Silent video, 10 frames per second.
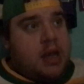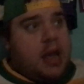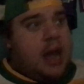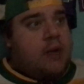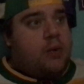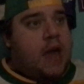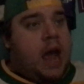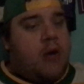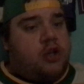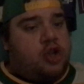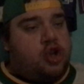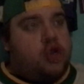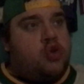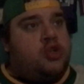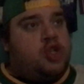And we're now
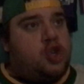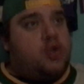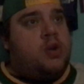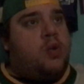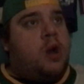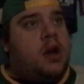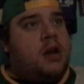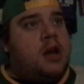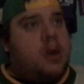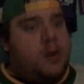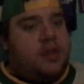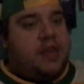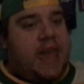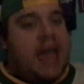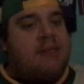2-2-1
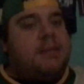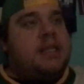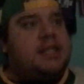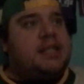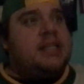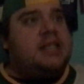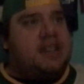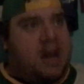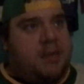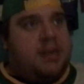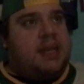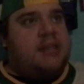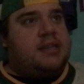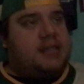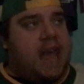with Edmonton coming
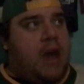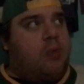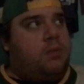into town.